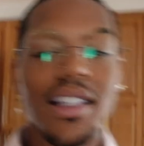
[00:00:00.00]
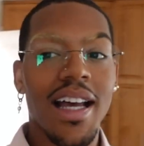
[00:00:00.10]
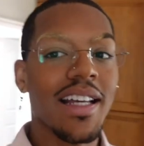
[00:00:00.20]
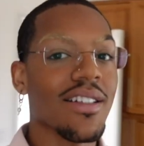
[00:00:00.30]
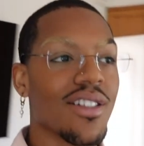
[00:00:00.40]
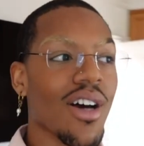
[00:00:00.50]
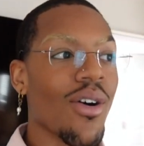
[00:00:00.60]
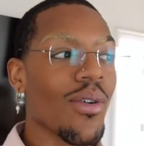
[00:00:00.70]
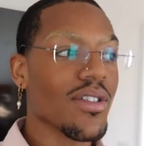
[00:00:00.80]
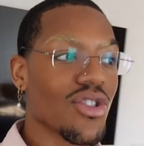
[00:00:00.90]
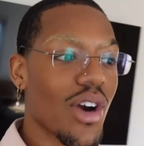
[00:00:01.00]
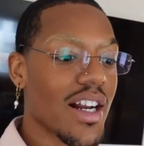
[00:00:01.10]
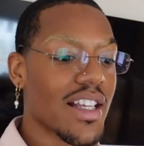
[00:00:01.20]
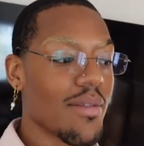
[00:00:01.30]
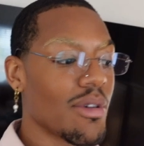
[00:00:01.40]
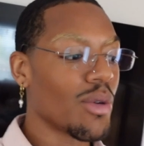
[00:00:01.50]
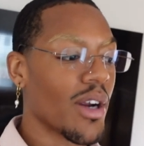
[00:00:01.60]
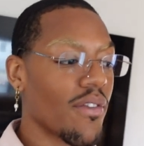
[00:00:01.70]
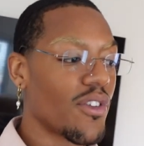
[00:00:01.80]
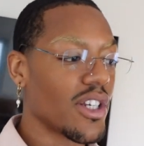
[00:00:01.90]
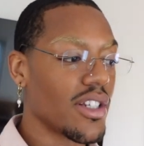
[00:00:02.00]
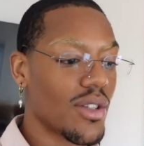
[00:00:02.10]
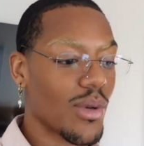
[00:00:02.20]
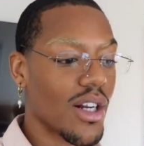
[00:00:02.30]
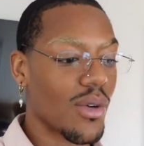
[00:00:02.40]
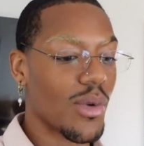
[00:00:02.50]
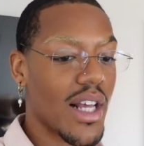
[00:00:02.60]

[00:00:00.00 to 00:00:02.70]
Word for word: Like, don't try to get me to wear a Fendi sweater where